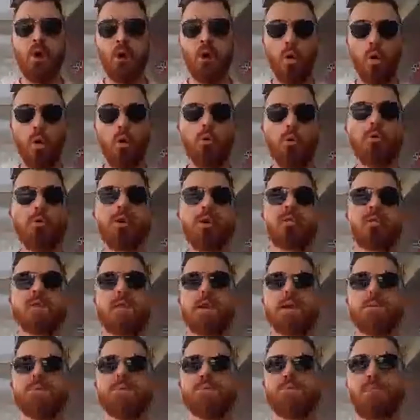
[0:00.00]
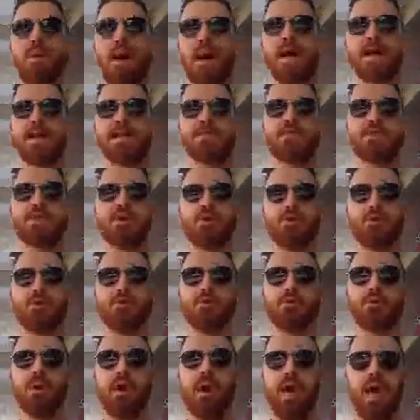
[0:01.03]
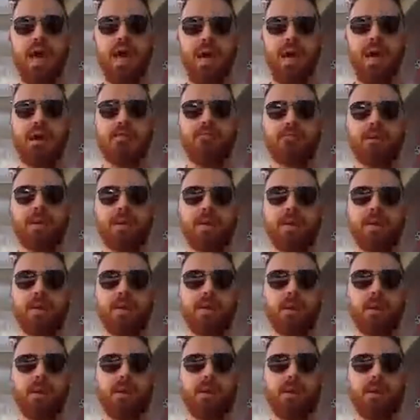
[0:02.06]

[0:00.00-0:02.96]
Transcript: All this comes back to having